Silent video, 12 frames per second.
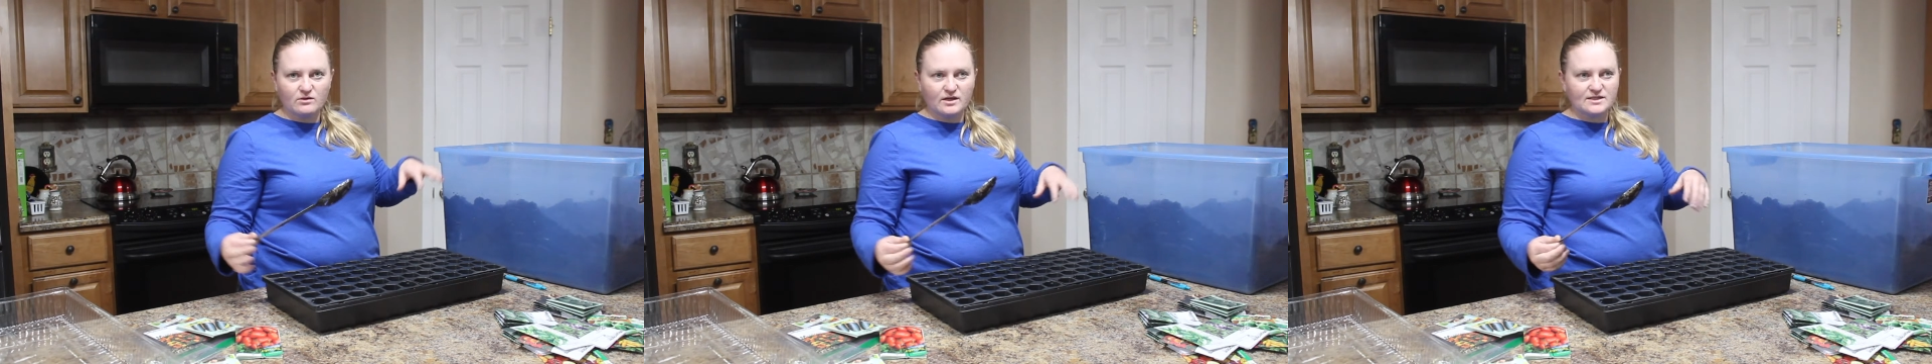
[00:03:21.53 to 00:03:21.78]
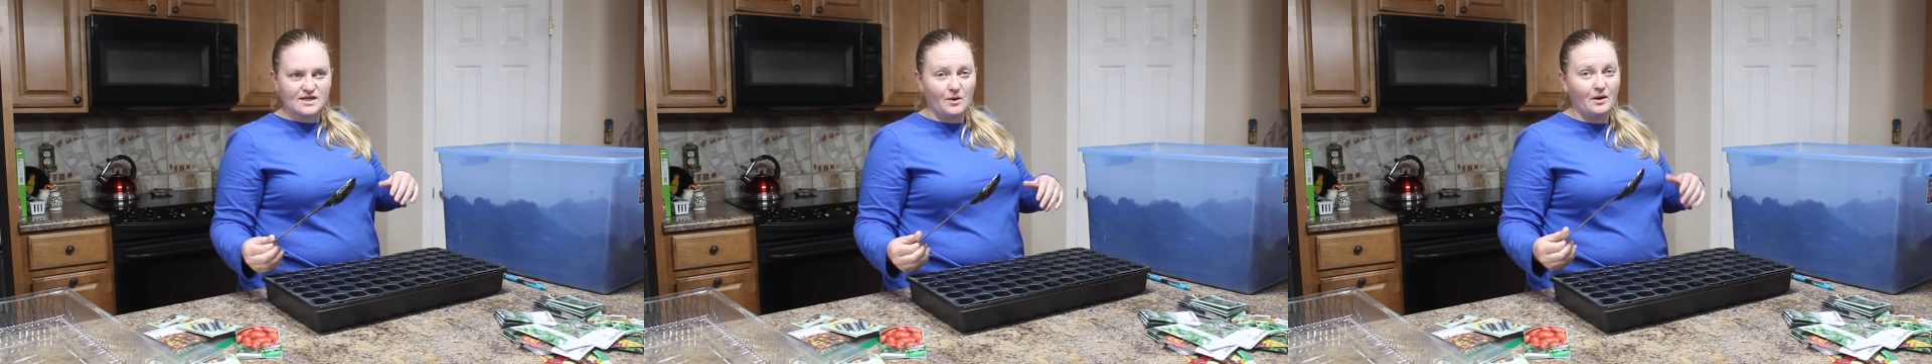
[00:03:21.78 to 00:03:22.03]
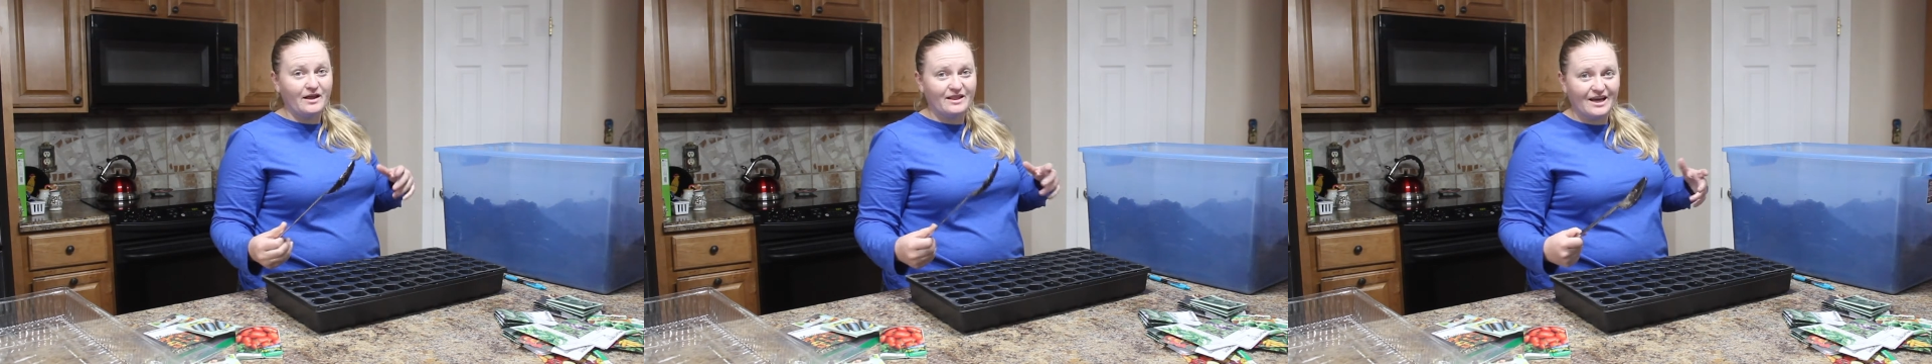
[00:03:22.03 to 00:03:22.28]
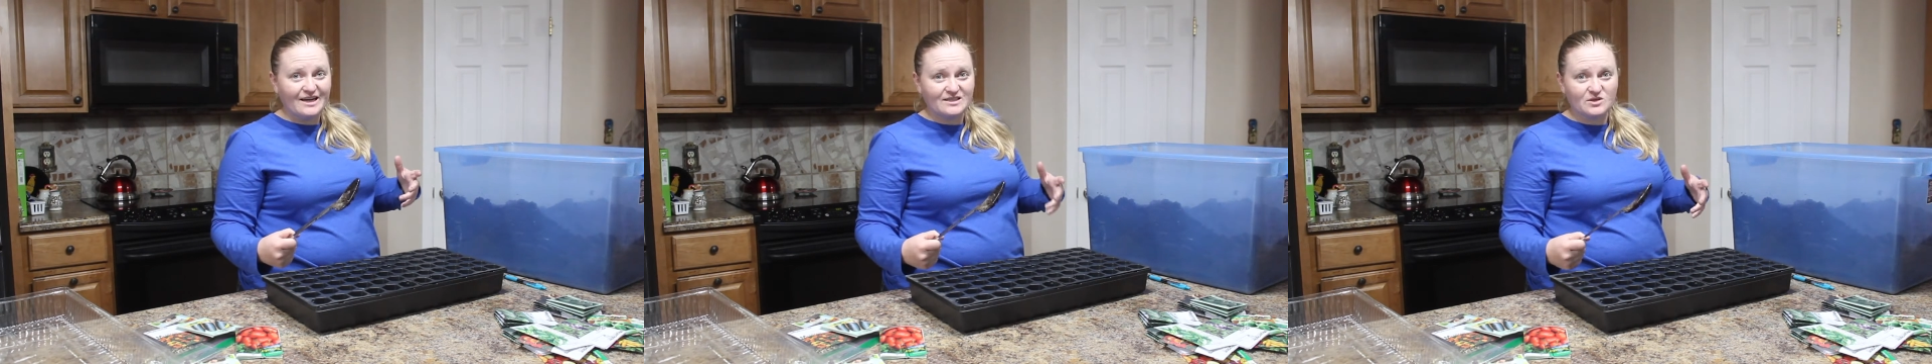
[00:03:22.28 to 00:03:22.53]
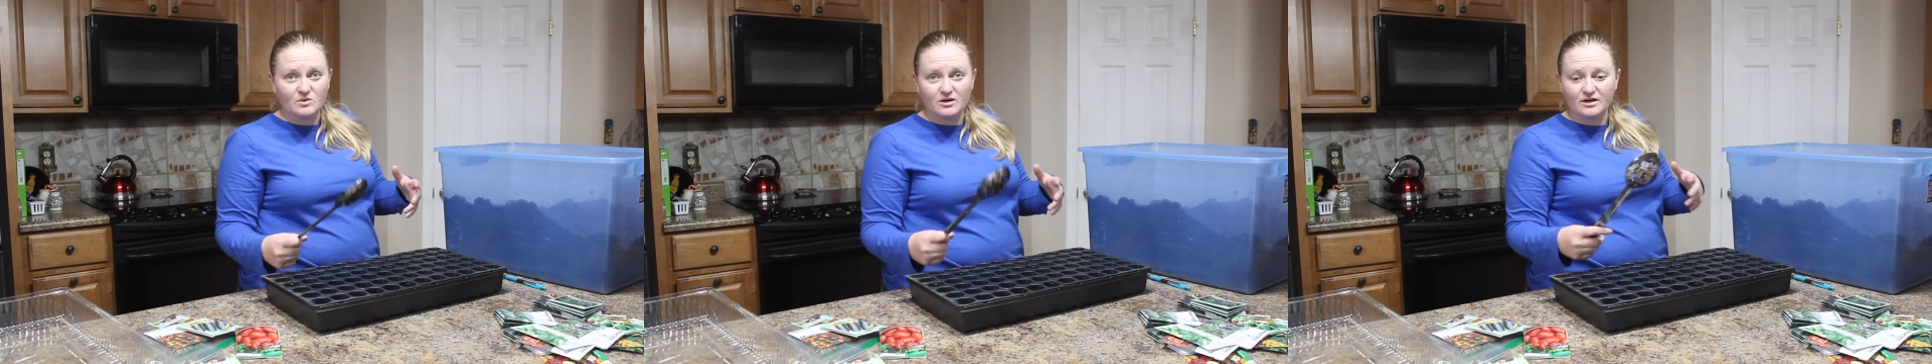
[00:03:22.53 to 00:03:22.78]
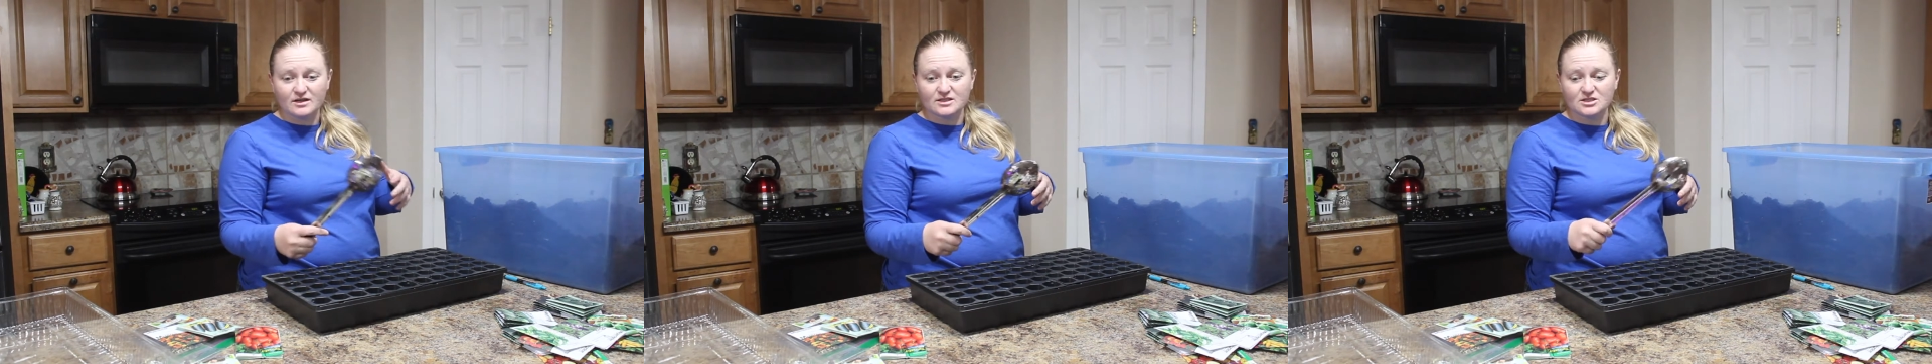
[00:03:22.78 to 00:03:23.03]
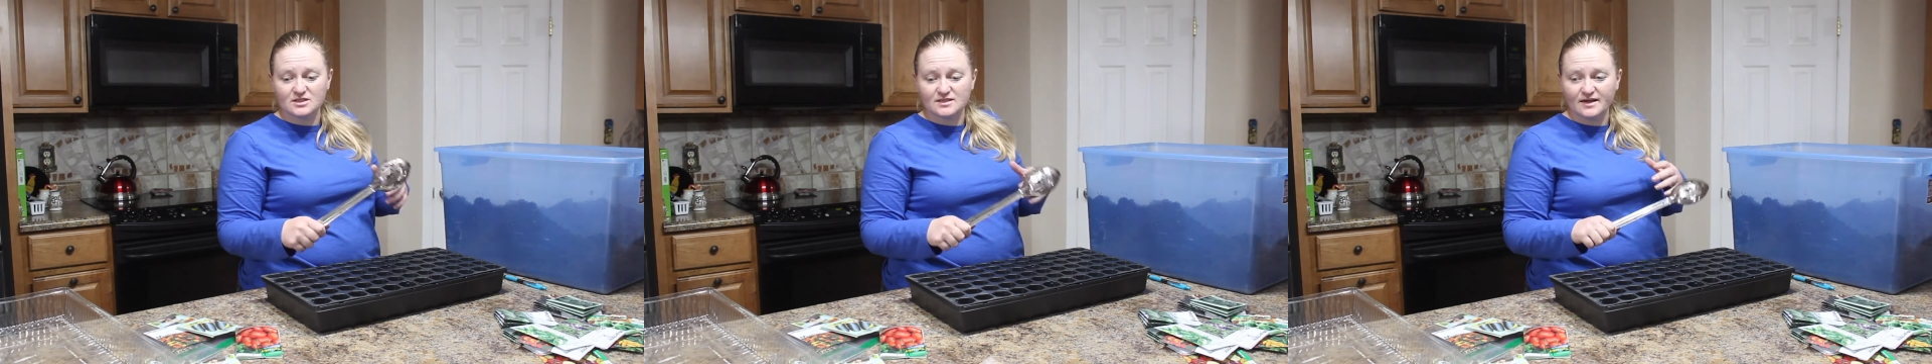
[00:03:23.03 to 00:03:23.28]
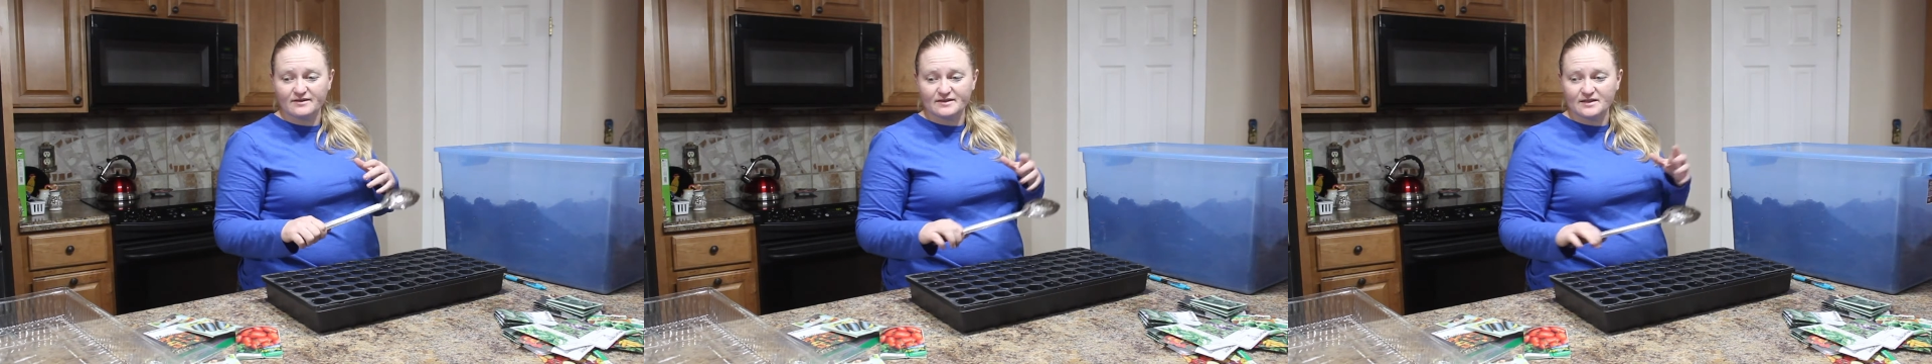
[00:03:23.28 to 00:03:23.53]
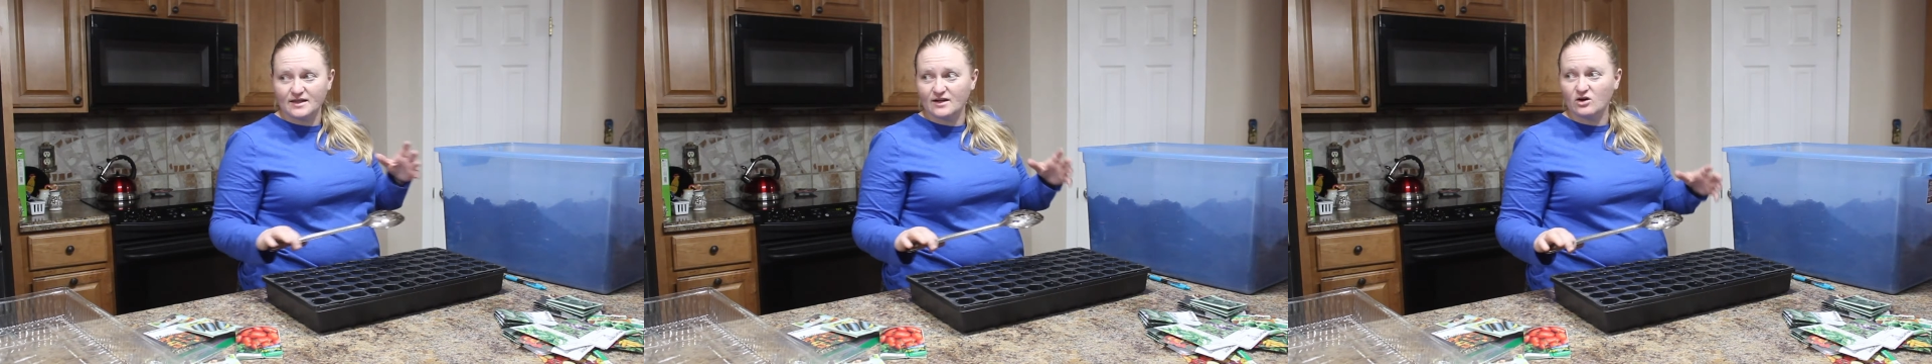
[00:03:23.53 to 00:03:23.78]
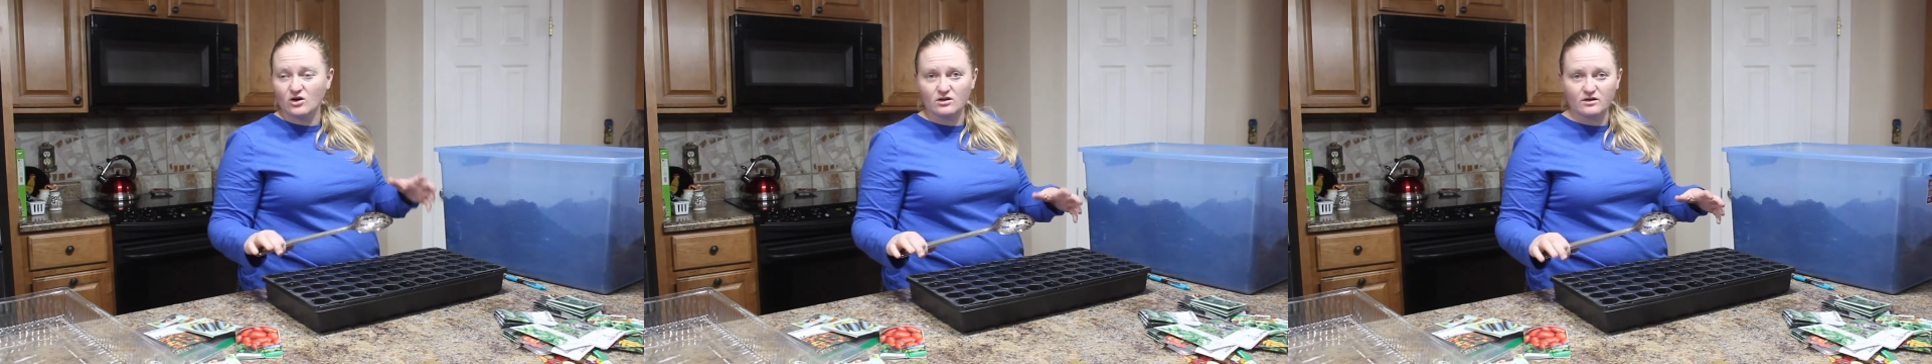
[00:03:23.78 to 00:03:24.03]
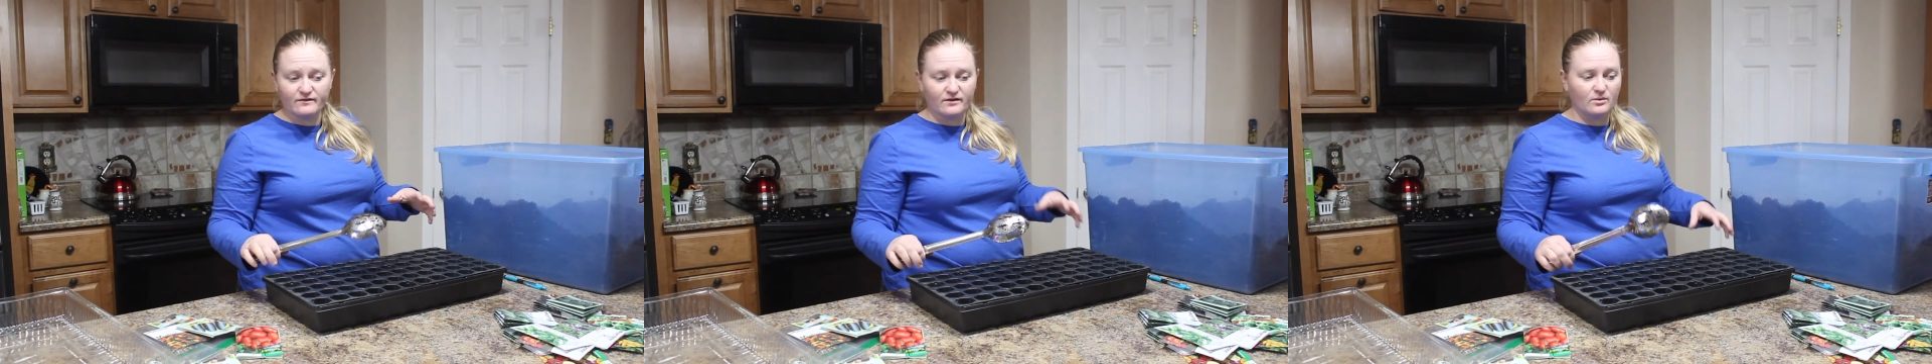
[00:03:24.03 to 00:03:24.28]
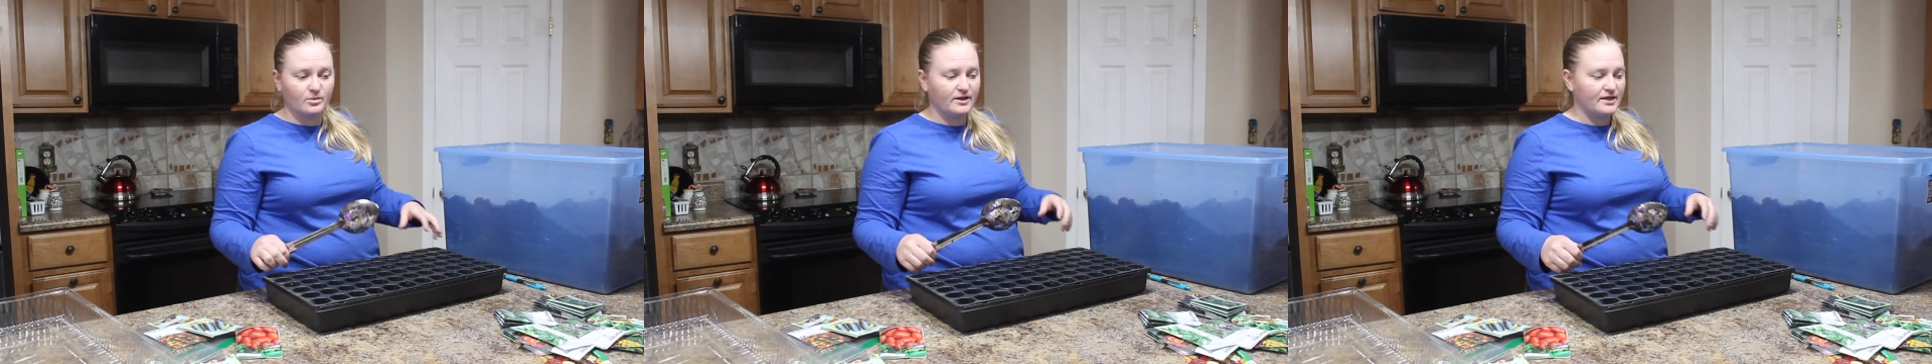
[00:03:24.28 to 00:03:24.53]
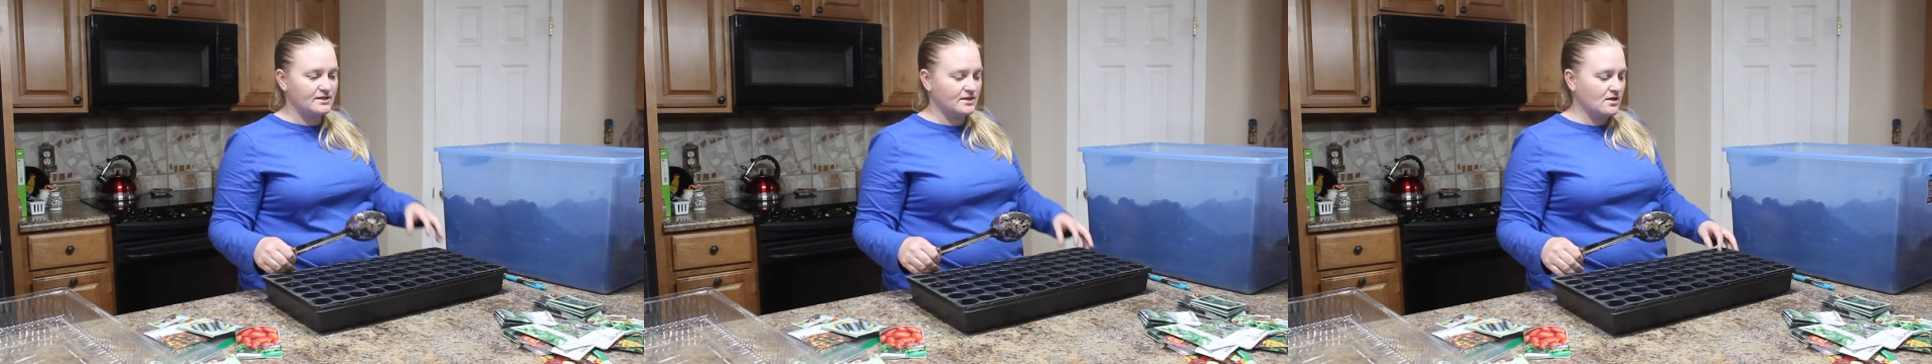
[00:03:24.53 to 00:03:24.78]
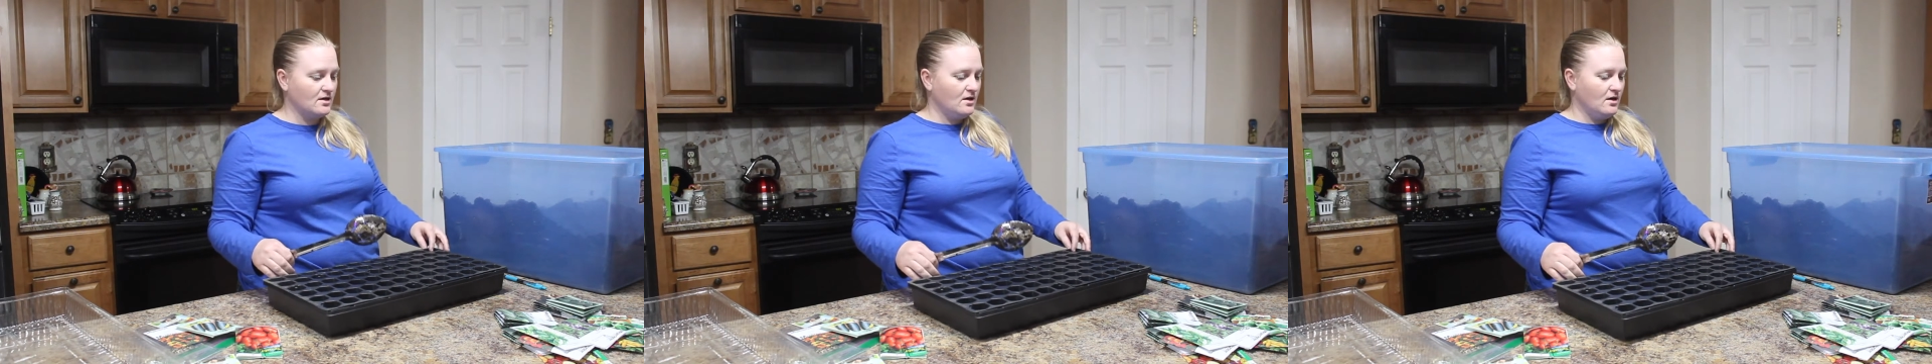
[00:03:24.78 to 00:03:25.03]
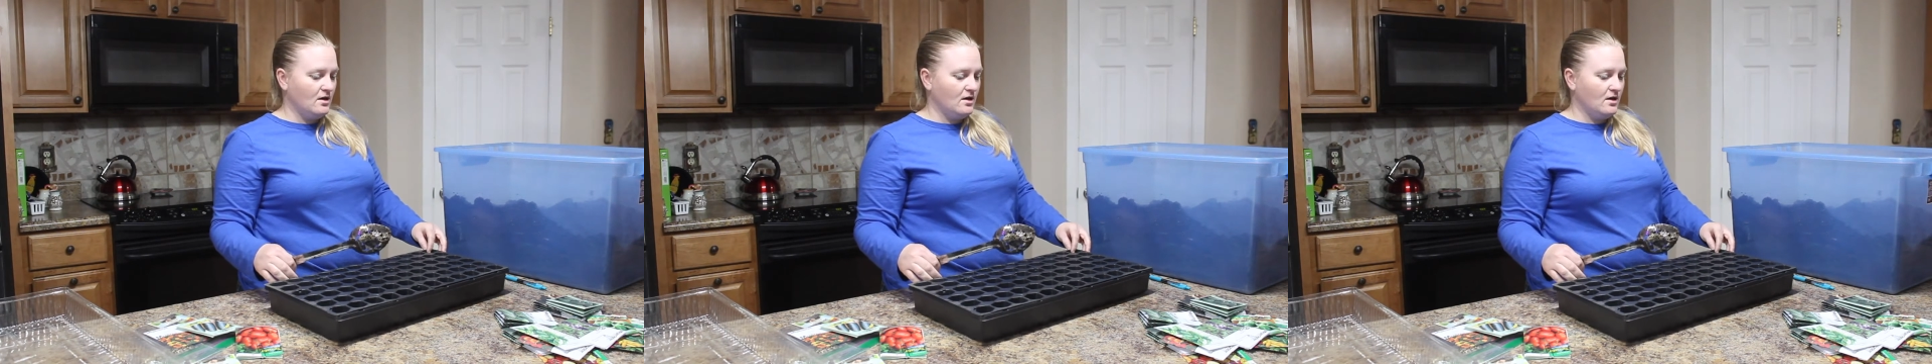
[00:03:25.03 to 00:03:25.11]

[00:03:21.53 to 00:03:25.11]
That's how I like to work, is just everything all over the place.